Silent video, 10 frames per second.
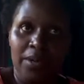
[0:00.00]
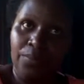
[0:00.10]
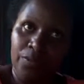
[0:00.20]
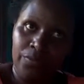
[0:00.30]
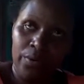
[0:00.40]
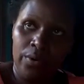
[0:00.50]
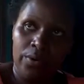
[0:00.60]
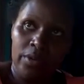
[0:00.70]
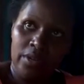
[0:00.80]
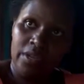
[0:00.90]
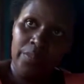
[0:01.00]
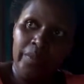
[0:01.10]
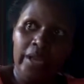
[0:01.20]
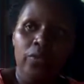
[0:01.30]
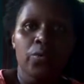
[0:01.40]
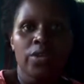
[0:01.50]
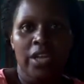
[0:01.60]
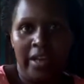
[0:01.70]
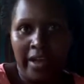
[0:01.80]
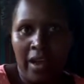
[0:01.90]
But before, the men
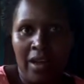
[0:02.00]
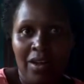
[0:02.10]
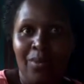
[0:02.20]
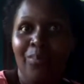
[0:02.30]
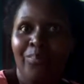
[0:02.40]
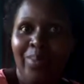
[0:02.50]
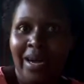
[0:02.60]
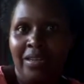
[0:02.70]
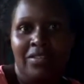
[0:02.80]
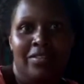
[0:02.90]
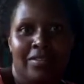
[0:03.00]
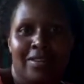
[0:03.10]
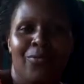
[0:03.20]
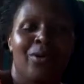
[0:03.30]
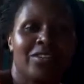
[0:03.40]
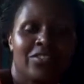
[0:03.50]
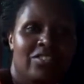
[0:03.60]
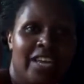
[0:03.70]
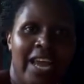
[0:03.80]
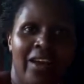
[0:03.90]
would care. But what is
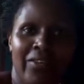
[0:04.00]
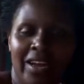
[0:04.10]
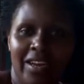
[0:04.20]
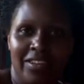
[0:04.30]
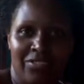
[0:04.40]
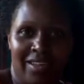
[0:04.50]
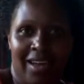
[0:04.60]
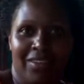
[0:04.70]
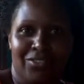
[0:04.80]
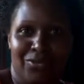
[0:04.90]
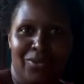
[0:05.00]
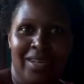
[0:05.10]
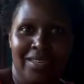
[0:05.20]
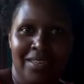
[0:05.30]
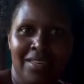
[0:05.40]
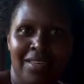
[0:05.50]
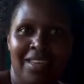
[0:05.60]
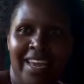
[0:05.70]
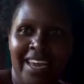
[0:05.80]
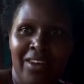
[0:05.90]
caring actually?
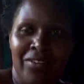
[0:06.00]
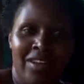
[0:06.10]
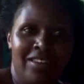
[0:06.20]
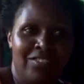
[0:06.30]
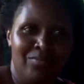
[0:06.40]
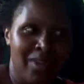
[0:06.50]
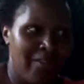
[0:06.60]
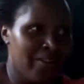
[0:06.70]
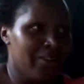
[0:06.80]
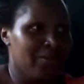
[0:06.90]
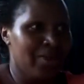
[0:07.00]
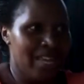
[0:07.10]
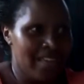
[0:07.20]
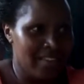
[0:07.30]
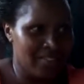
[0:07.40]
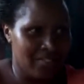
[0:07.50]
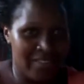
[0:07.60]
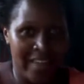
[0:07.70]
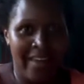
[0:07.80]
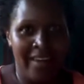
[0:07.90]
Caring is marrying you. He is
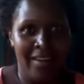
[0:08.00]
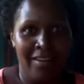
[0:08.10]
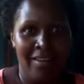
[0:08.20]
there.